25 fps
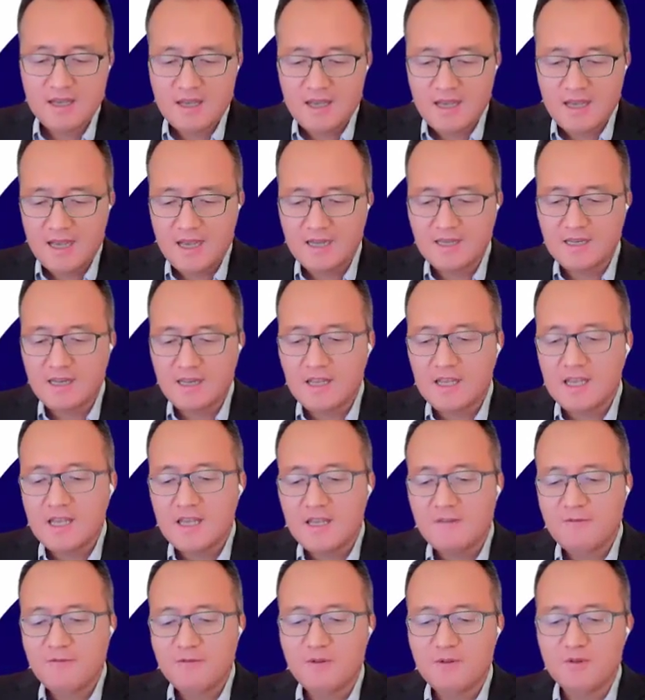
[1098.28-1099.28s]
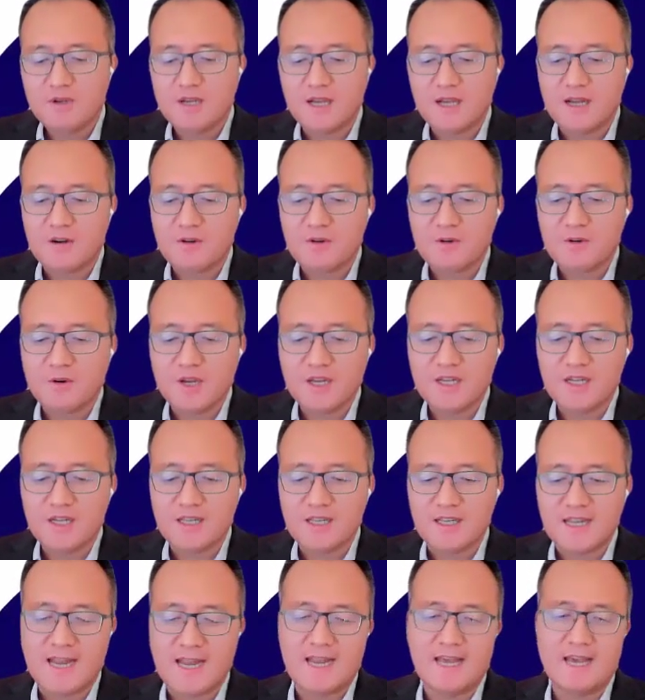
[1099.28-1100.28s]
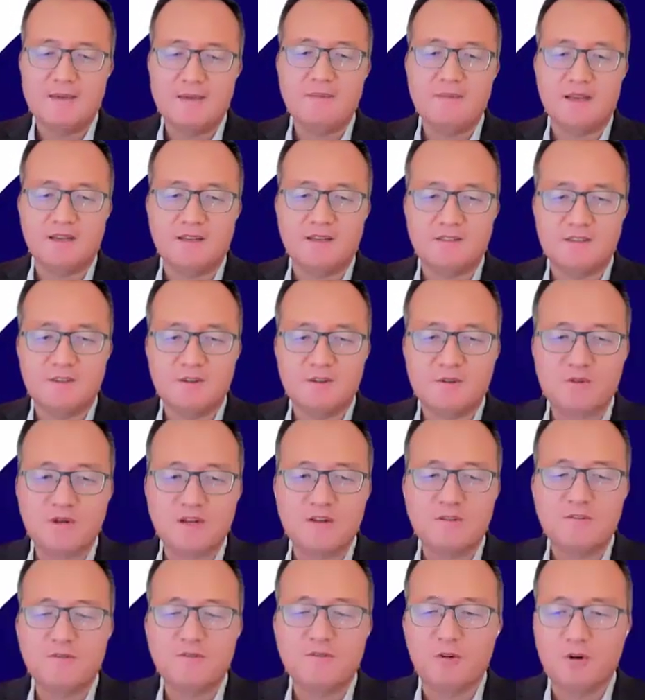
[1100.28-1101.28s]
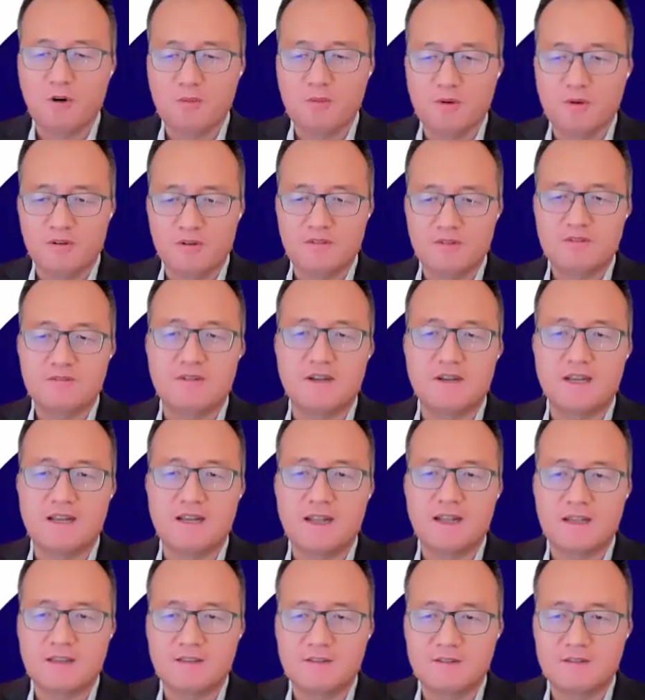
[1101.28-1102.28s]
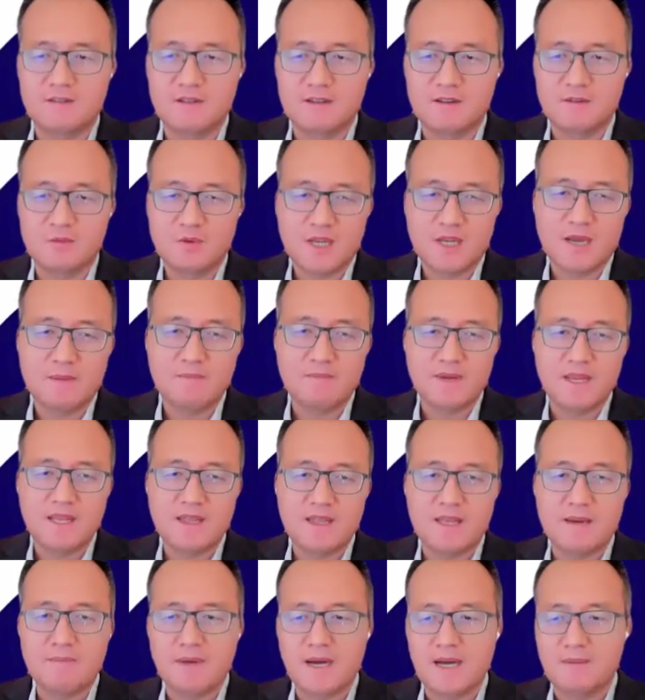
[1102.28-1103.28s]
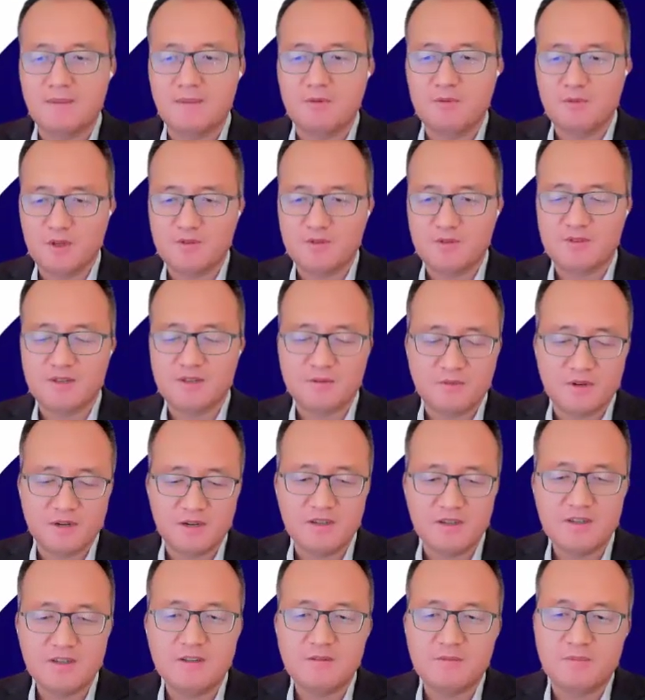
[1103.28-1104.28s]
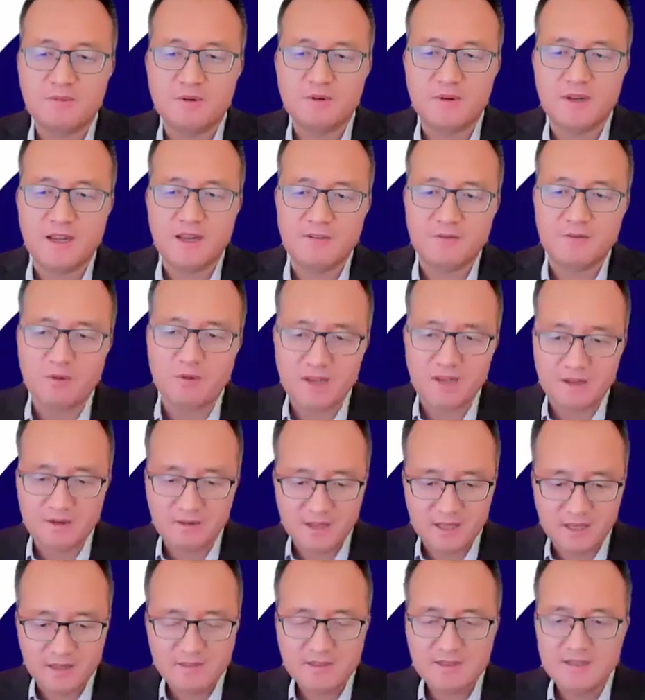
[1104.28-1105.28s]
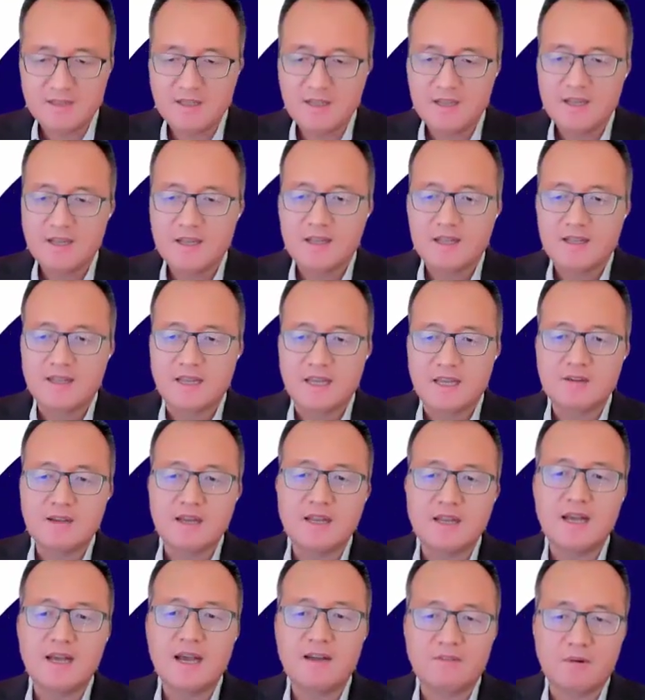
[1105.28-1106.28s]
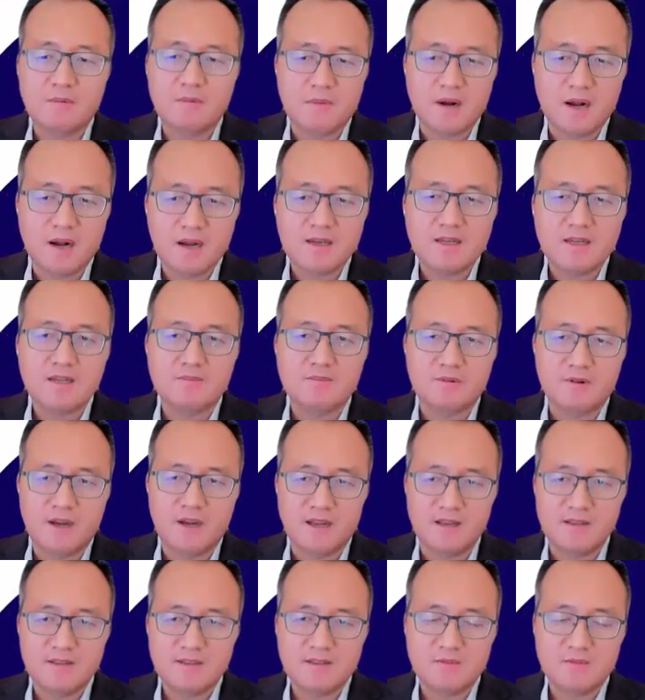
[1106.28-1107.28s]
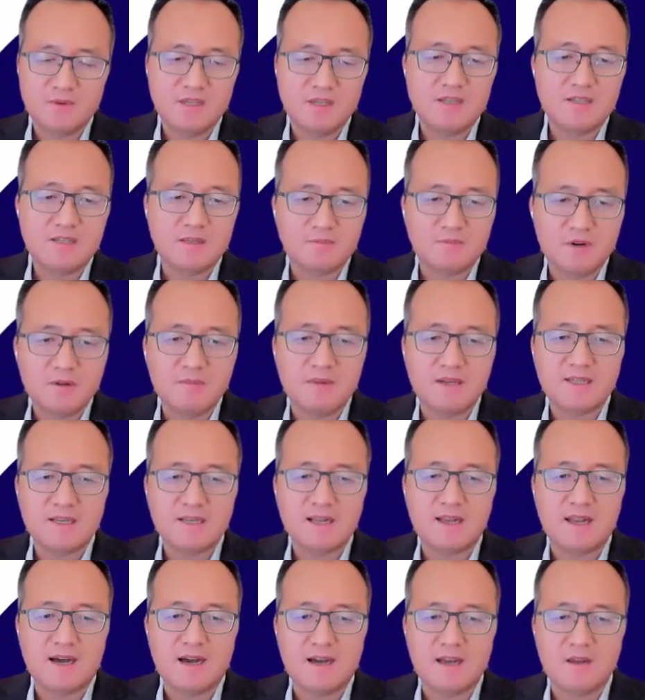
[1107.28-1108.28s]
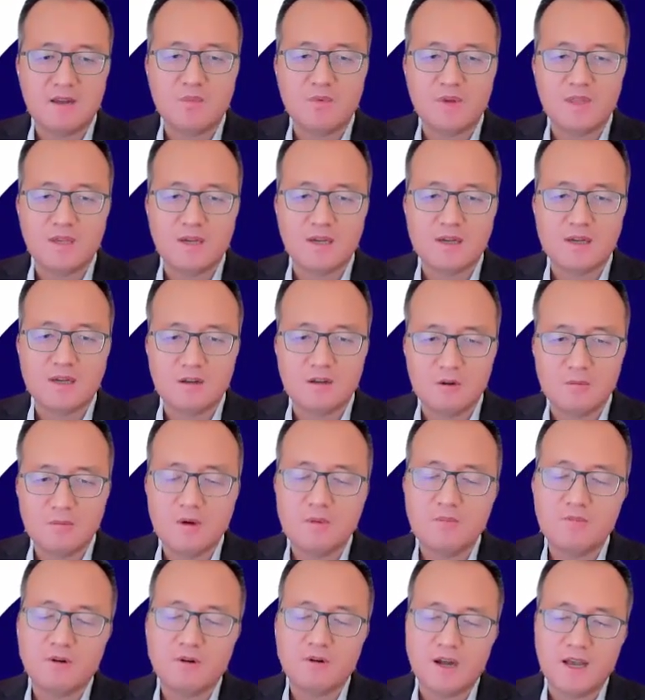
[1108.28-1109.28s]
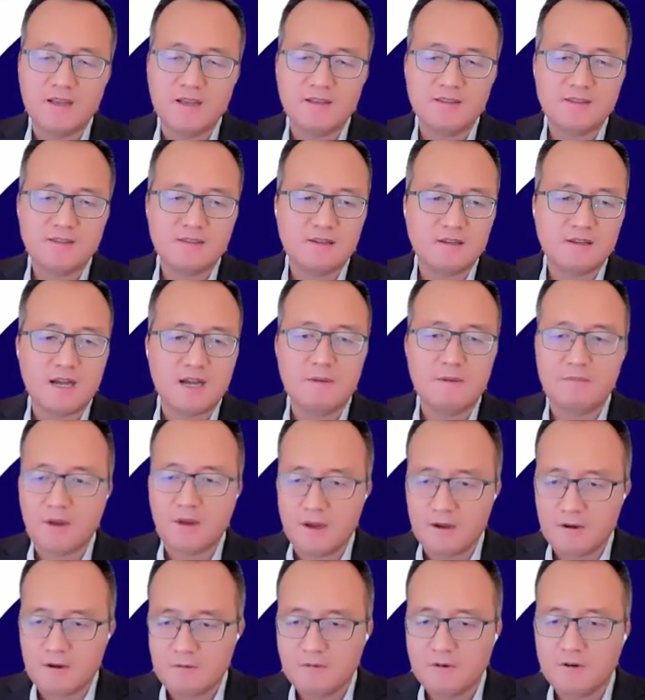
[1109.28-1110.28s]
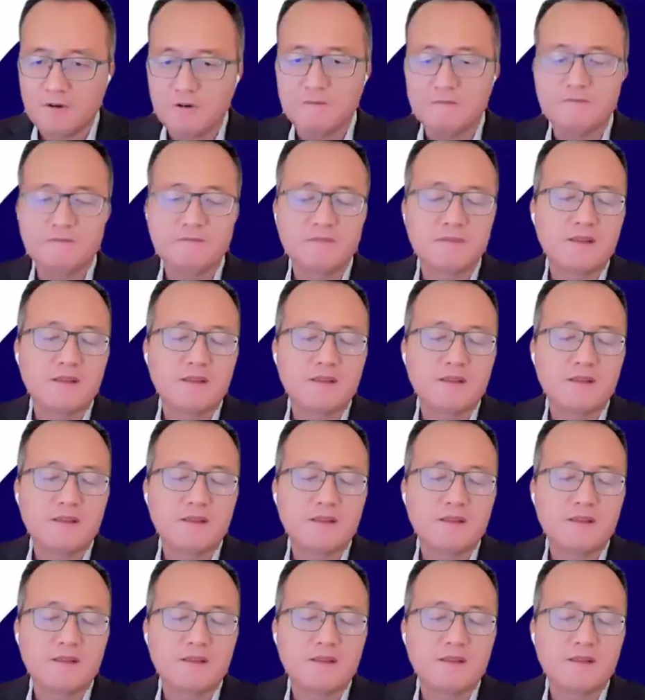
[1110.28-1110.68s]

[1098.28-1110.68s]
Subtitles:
And if you can create a dynamics, you create a formula, right? Like, we can beat them up, which is a word, probably everyone know this. Now you're gonna have a market price, which is pretty much aligned with the global price, comparable.